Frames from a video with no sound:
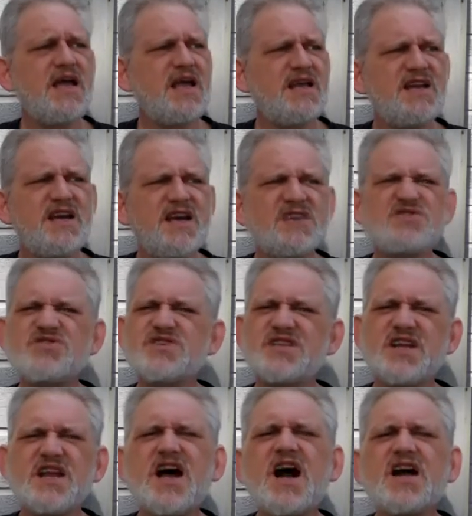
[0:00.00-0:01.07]
and
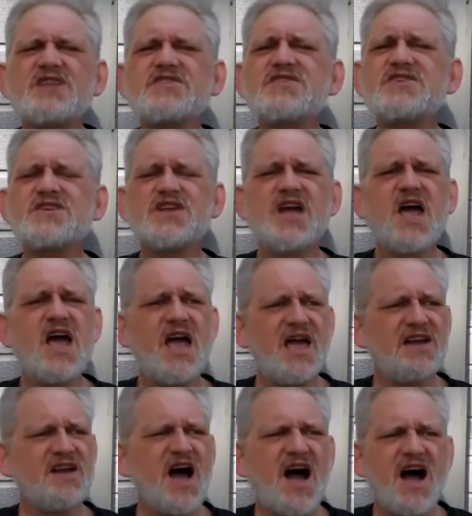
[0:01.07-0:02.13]
nitrogen and oxygen
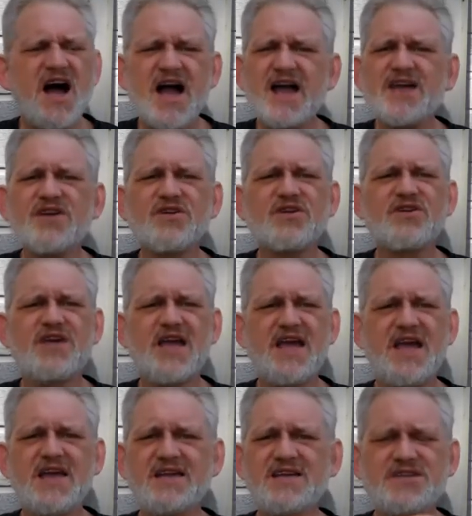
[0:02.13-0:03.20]
and iron
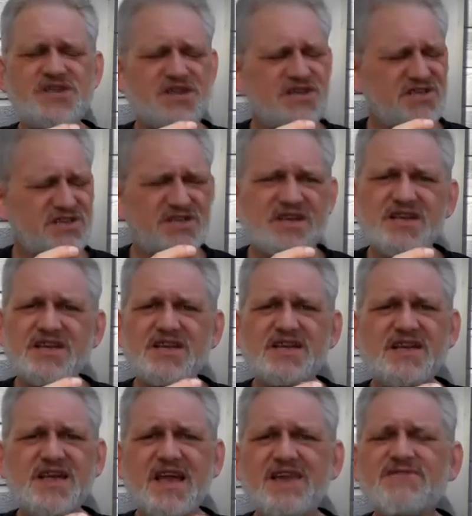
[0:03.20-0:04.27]
and just
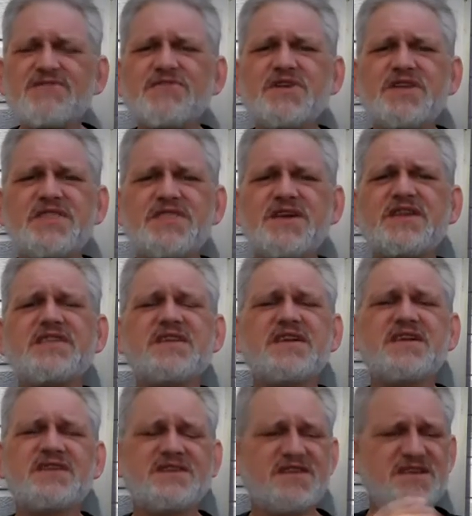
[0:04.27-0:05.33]
everything
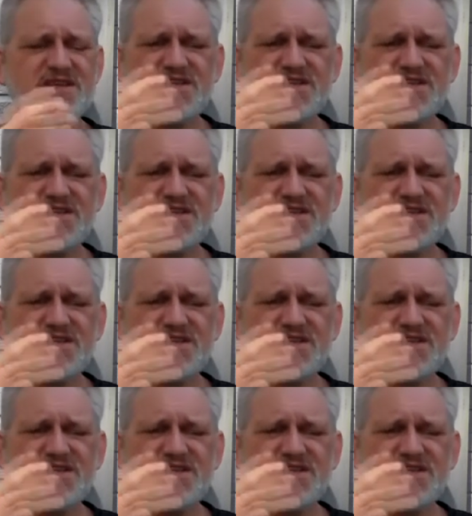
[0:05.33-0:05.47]
that could,